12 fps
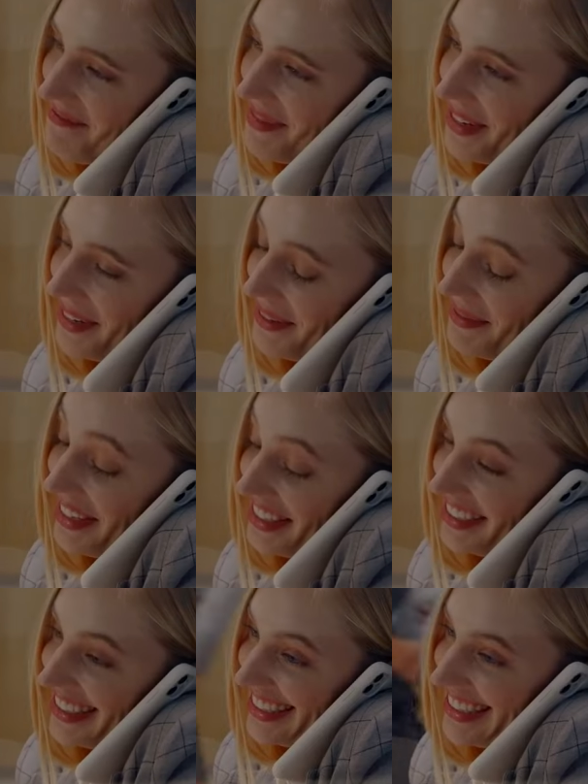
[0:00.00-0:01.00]
but I'll be
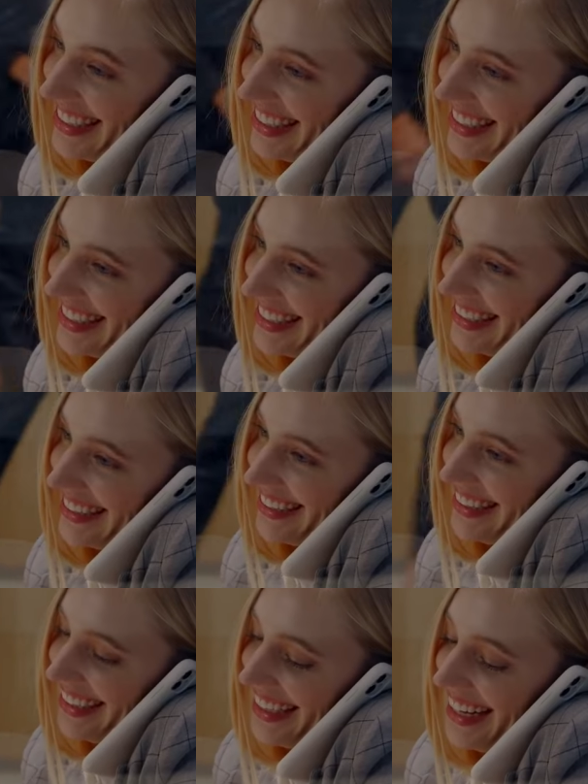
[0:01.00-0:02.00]
there at six.
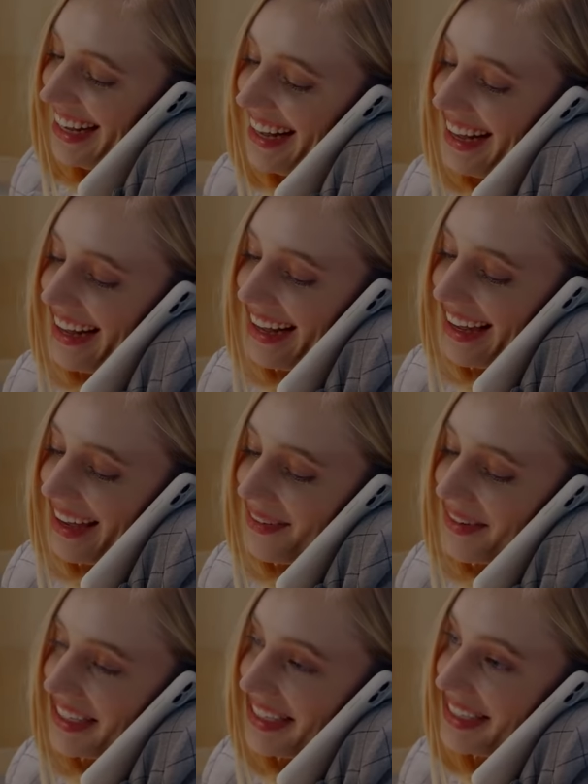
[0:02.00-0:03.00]
Can't
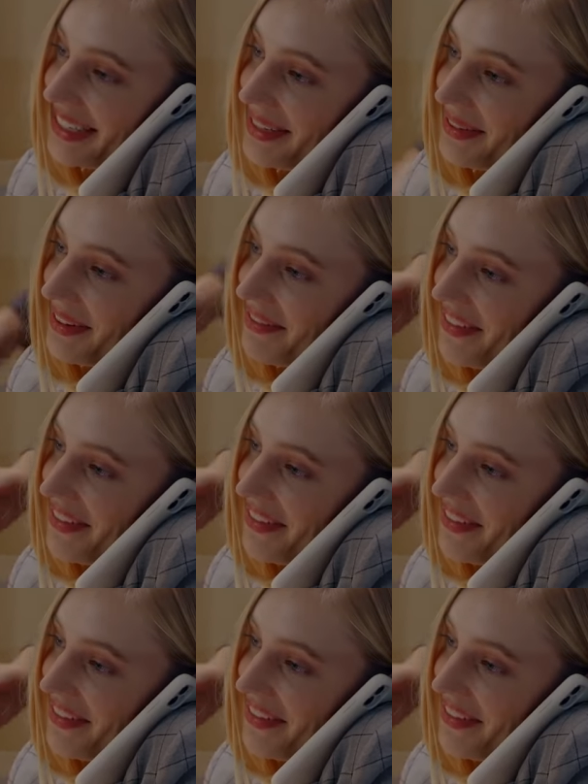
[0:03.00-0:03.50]
wait to see you in the